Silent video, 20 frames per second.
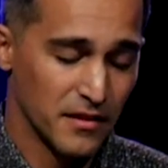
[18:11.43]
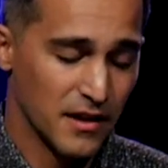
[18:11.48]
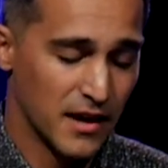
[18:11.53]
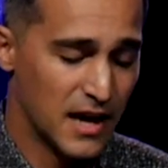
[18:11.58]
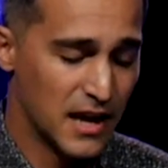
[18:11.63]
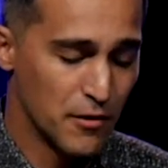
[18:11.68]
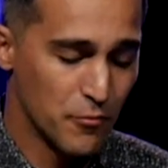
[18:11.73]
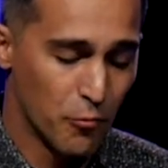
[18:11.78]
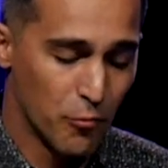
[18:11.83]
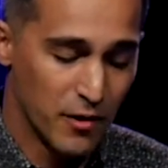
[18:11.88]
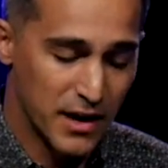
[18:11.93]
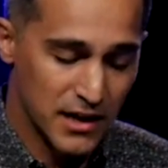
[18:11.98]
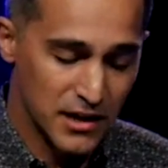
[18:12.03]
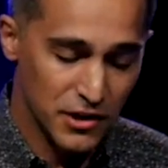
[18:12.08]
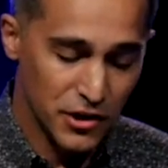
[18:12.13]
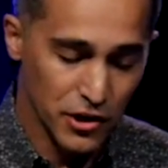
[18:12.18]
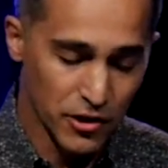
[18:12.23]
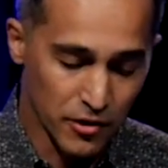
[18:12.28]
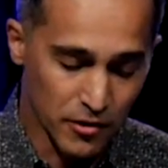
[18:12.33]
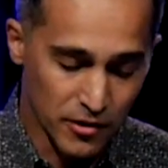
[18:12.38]
And when
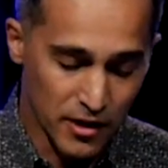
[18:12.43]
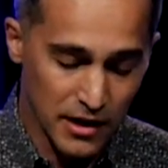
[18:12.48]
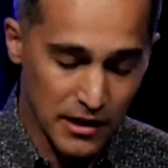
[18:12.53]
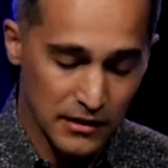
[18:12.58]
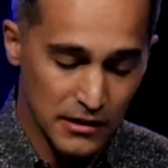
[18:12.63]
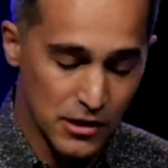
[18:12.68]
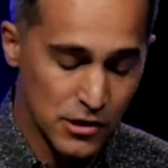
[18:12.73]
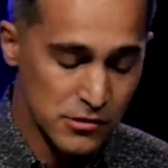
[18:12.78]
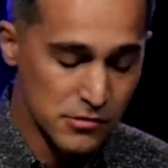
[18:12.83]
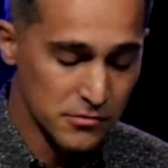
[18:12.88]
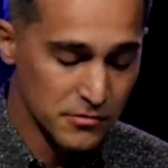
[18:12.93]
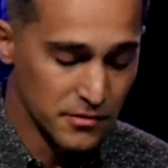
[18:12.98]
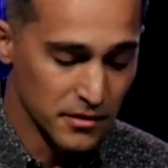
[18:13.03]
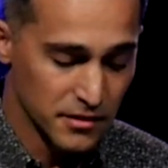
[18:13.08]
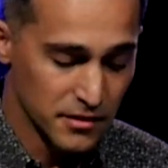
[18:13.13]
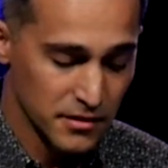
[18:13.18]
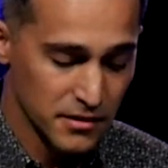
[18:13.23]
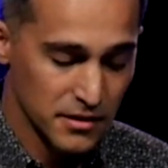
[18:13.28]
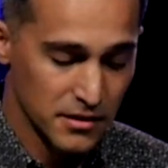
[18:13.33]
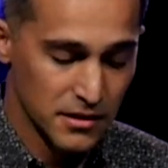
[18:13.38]
you're alone,
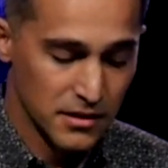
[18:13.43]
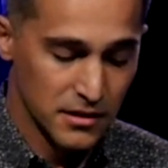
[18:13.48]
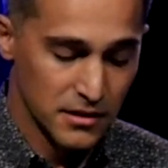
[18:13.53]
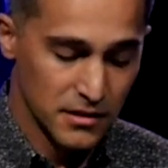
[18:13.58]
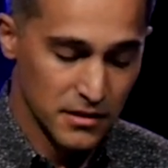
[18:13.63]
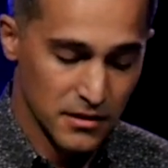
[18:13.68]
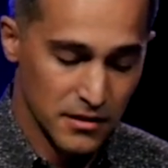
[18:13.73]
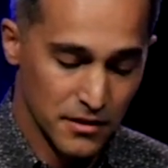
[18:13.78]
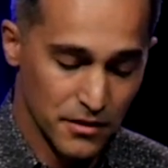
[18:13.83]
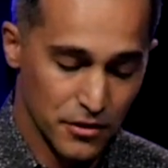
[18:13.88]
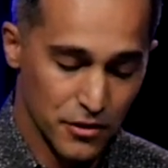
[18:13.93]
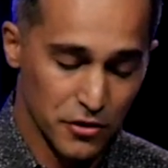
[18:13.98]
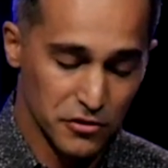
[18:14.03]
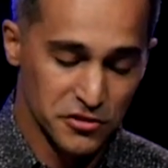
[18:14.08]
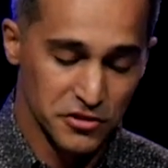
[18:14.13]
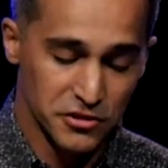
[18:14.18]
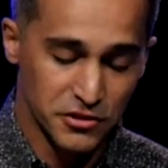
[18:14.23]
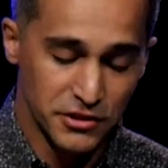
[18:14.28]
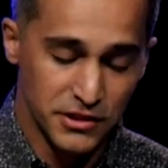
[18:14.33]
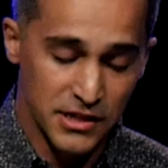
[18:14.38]

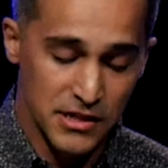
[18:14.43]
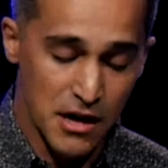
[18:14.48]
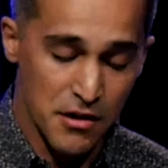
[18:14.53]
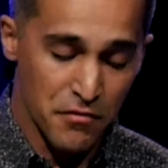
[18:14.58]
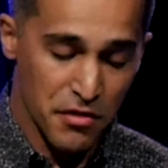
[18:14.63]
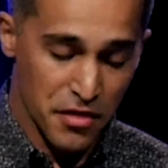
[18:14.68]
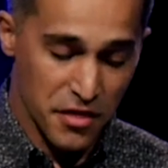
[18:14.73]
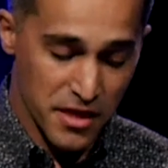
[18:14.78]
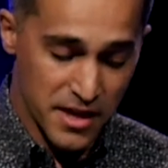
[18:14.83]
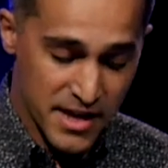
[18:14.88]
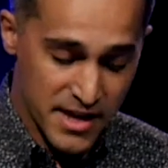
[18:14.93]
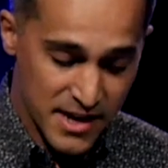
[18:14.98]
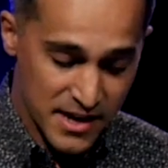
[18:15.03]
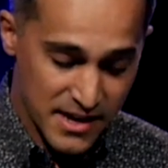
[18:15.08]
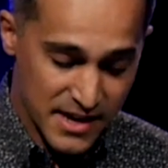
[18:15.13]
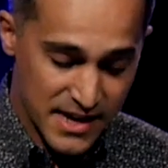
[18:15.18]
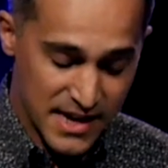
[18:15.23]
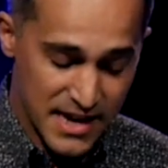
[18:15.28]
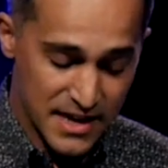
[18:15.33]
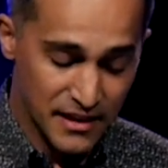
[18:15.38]
there's
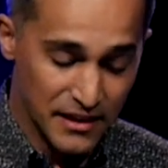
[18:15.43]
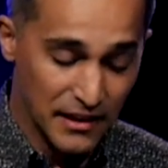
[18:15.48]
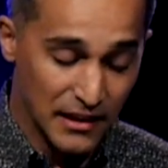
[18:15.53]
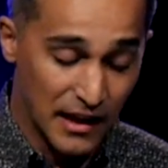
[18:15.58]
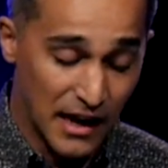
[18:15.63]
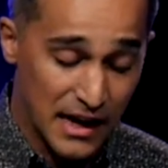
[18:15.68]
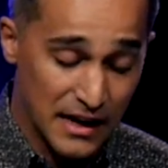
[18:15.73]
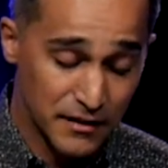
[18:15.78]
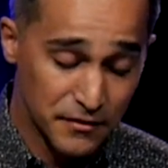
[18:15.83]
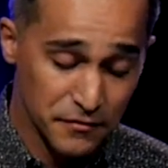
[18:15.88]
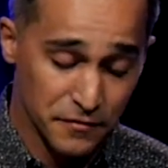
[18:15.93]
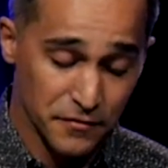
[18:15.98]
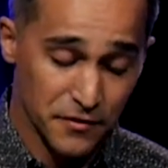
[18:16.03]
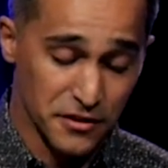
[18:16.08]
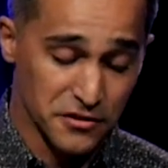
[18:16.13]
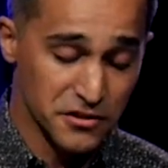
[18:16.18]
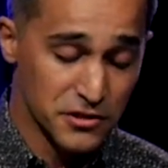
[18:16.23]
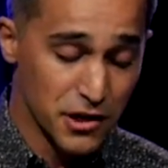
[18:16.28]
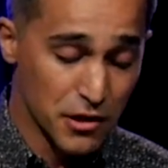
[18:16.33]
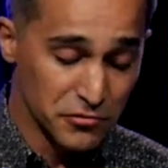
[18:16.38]
nothing in life,
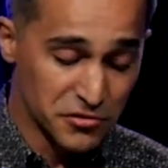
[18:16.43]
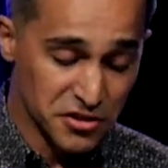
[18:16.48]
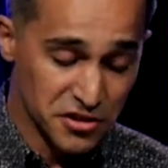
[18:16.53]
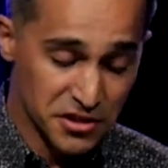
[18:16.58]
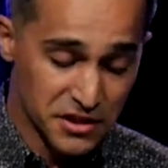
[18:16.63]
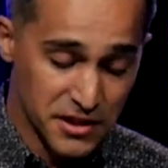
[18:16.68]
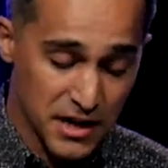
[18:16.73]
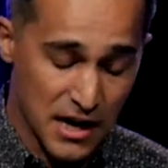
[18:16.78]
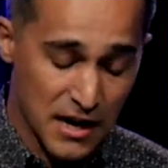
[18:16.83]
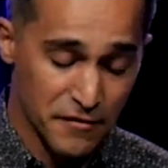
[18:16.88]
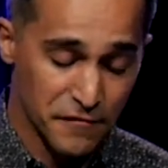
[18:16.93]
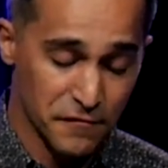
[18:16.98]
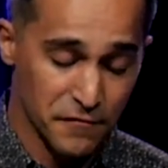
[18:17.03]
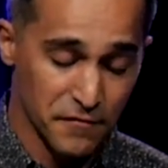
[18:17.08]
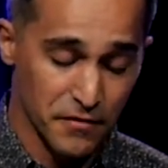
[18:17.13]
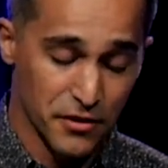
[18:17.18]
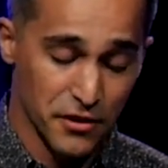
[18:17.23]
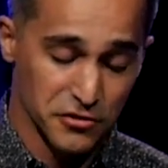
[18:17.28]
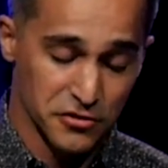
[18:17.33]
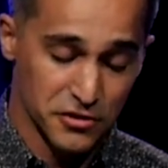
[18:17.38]
there's no stuff,
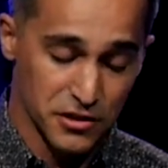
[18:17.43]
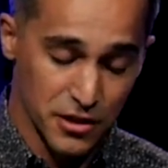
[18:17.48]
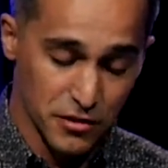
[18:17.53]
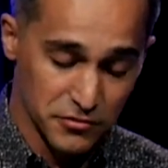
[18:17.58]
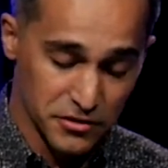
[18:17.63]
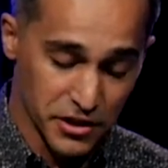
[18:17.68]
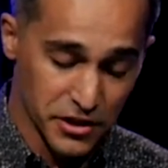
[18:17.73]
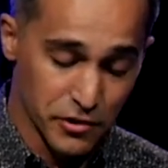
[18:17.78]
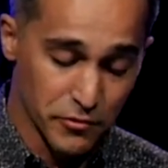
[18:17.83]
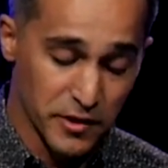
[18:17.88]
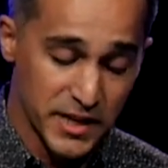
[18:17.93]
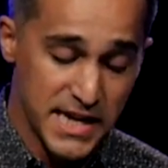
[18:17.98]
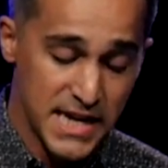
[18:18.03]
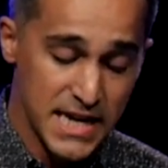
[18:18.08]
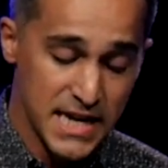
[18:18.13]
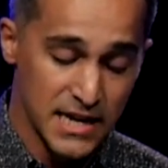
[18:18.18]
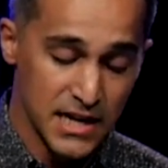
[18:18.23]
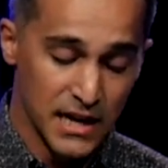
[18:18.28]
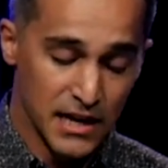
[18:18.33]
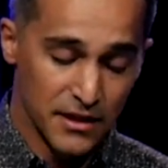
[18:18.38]
there's no
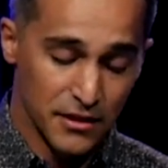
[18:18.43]
degree,